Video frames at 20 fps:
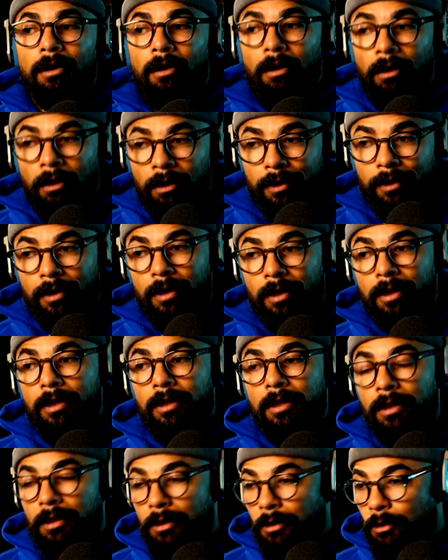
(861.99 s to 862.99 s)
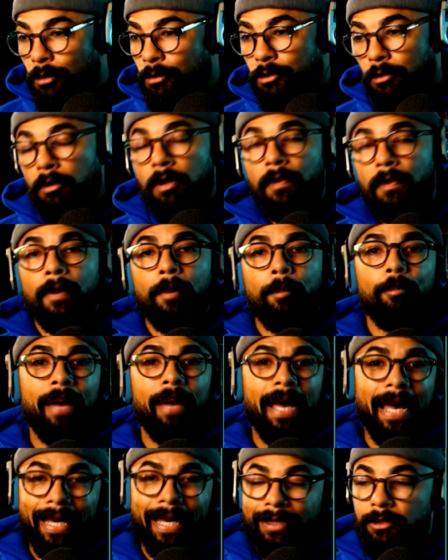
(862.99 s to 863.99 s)
on the heels or on the
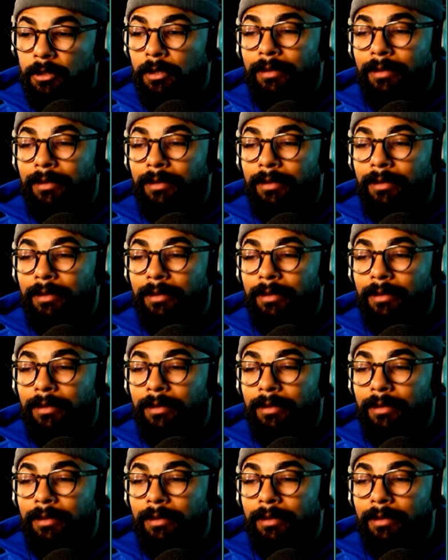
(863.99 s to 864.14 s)
backs,